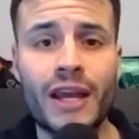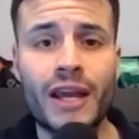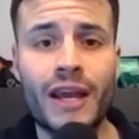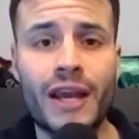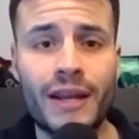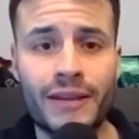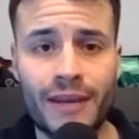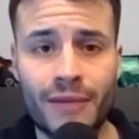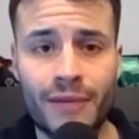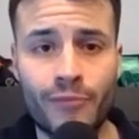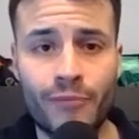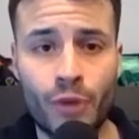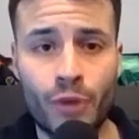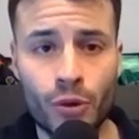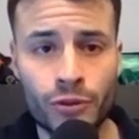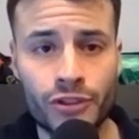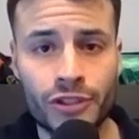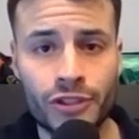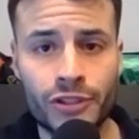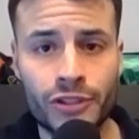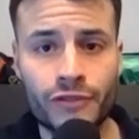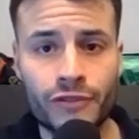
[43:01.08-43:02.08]
and
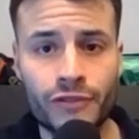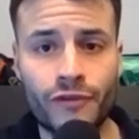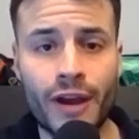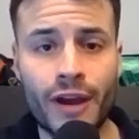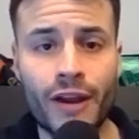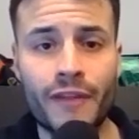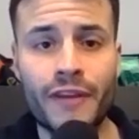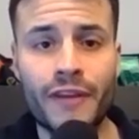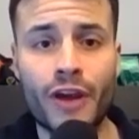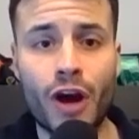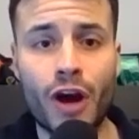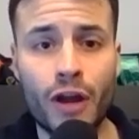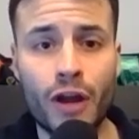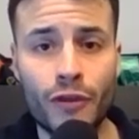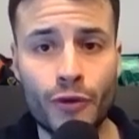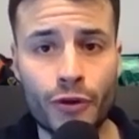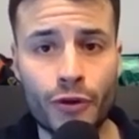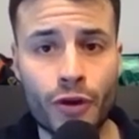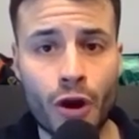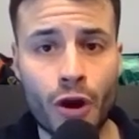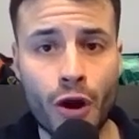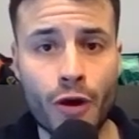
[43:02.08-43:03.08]
Kambosos fight on the
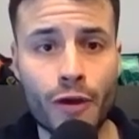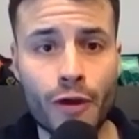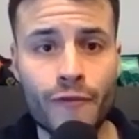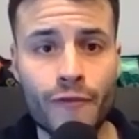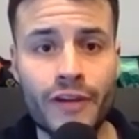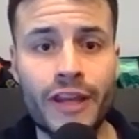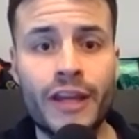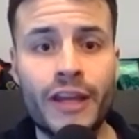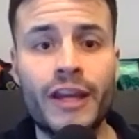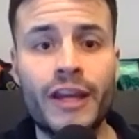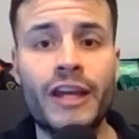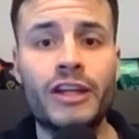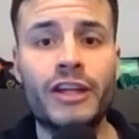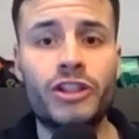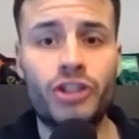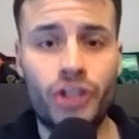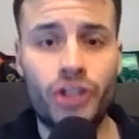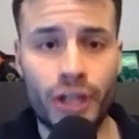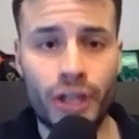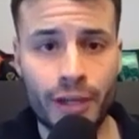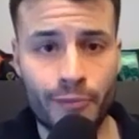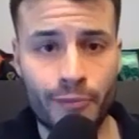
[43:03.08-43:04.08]
undercard of a
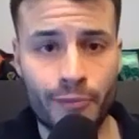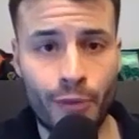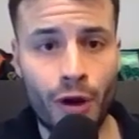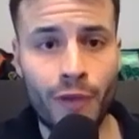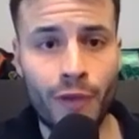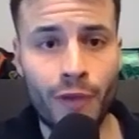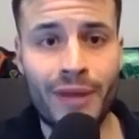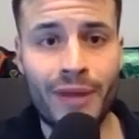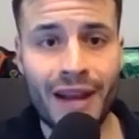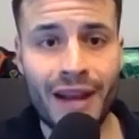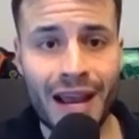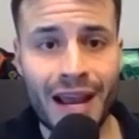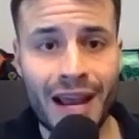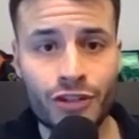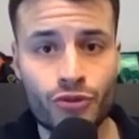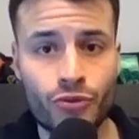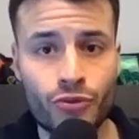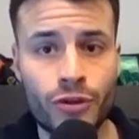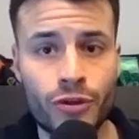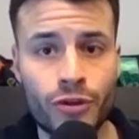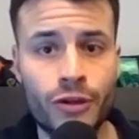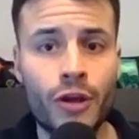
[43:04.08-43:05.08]
Jake Paul, Ben
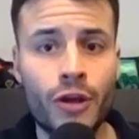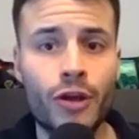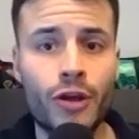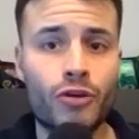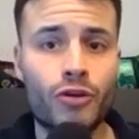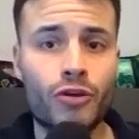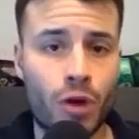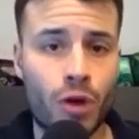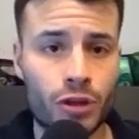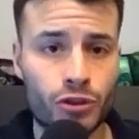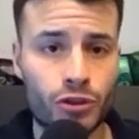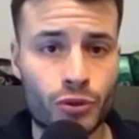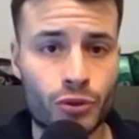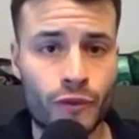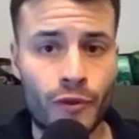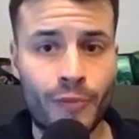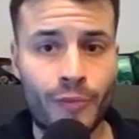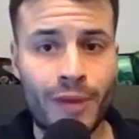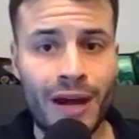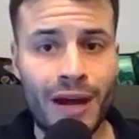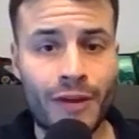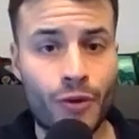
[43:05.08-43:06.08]
Askren
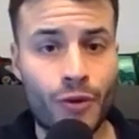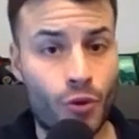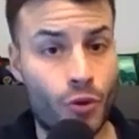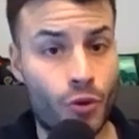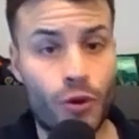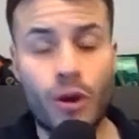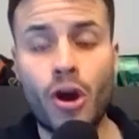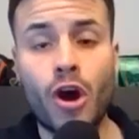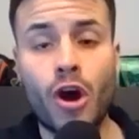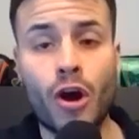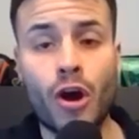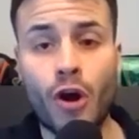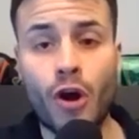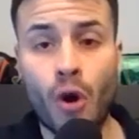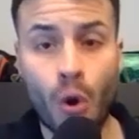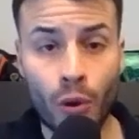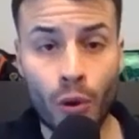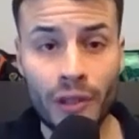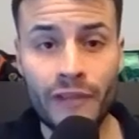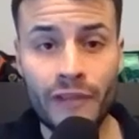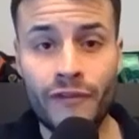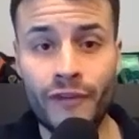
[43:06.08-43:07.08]
crossover bout or a
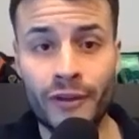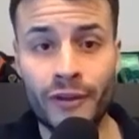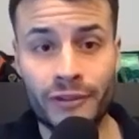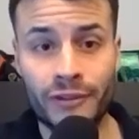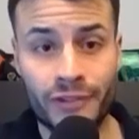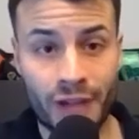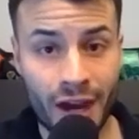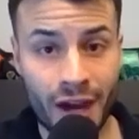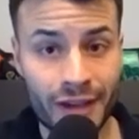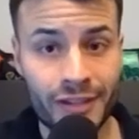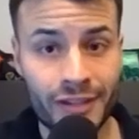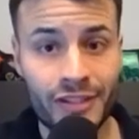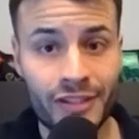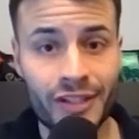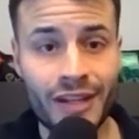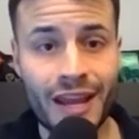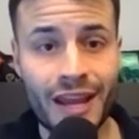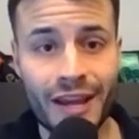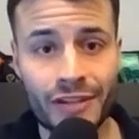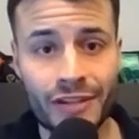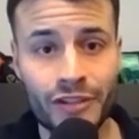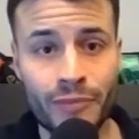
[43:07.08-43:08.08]
Holyfield Tyson
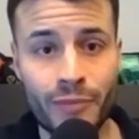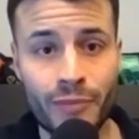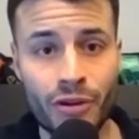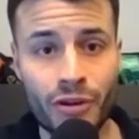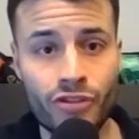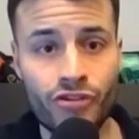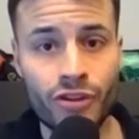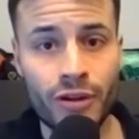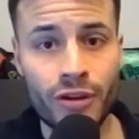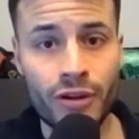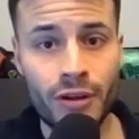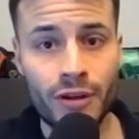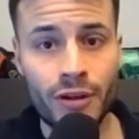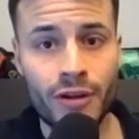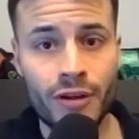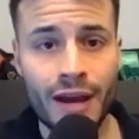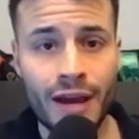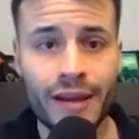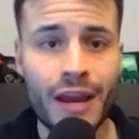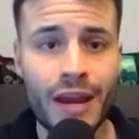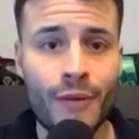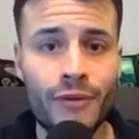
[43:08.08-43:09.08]
exhibition,
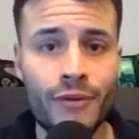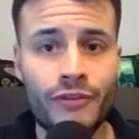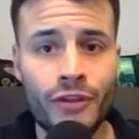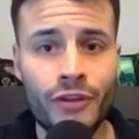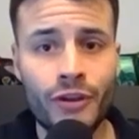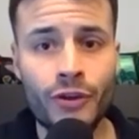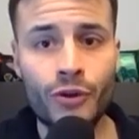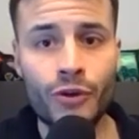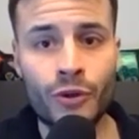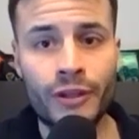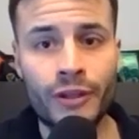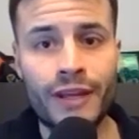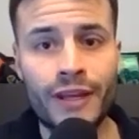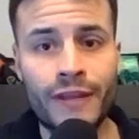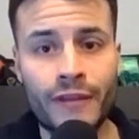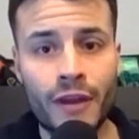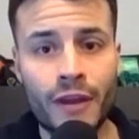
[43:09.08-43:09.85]
I guarantee you'll get